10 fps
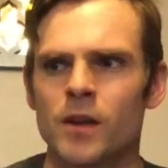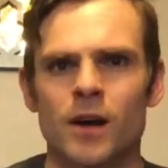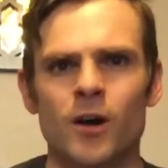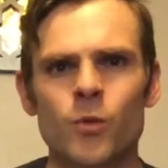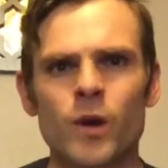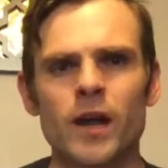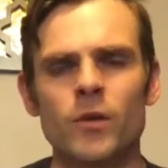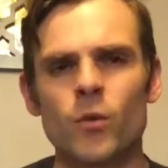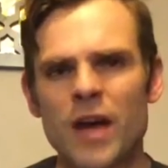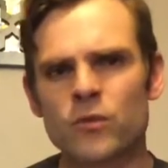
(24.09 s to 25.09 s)
All
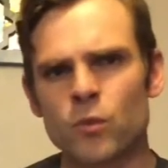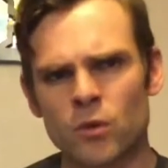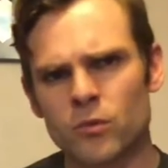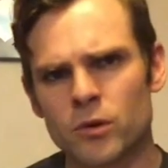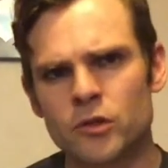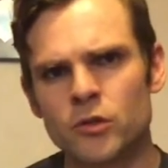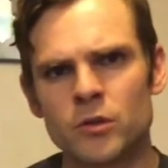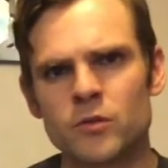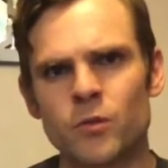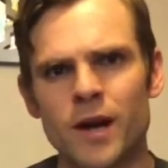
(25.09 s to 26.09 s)
right, as World War II
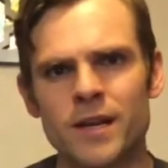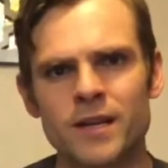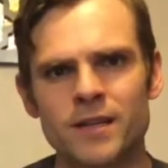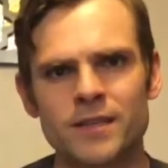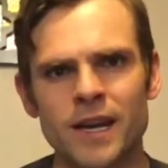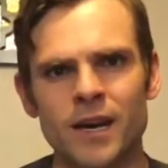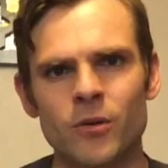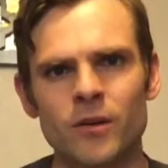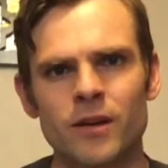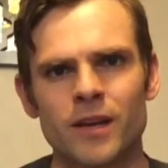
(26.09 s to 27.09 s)
was winding
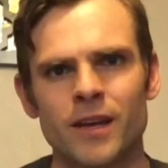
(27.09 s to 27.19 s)
down